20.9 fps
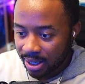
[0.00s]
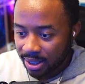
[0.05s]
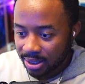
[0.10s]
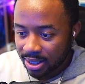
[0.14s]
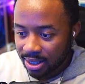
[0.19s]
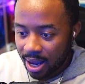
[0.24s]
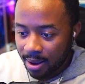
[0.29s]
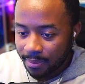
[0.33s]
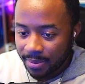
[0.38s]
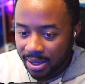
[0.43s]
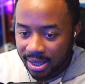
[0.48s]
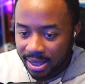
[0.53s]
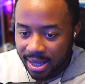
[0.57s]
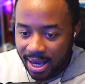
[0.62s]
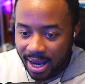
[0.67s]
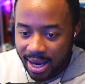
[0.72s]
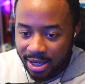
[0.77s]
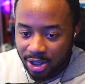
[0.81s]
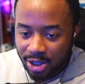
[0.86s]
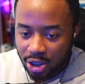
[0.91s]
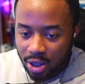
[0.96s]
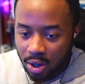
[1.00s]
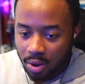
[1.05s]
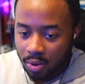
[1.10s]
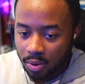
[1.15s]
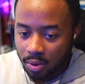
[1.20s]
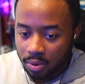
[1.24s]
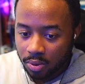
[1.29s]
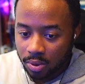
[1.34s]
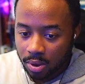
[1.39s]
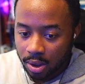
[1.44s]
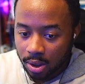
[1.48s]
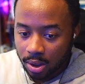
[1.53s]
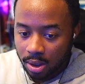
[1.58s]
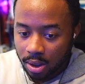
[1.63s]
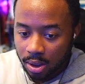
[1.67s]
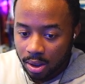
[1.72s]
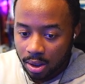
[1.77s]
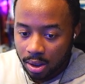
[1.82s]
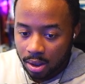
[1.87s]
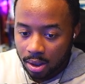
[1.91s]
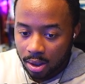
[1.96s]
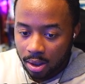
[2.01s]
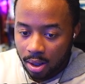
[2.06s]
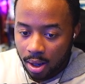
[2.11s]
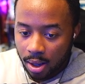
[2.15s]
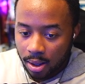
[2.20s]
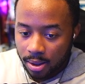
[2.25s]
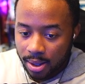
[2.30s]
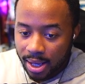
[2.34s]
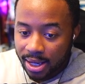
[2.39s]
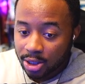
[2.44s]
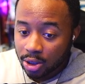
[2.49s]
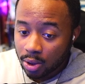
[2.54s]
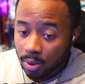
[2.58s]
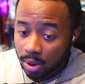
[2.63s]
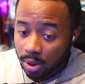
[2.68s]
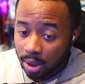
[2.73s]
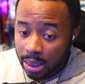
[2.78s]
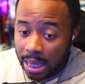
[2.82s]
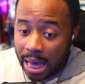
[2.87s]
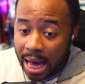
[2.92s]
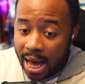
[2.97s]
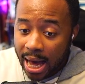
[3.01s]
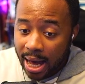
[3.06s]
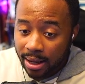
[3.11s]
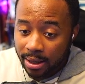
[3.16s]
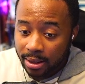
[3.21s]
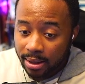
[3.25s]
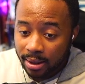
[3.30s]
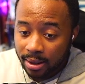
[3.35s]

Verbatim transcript: I mean, they showed a lot.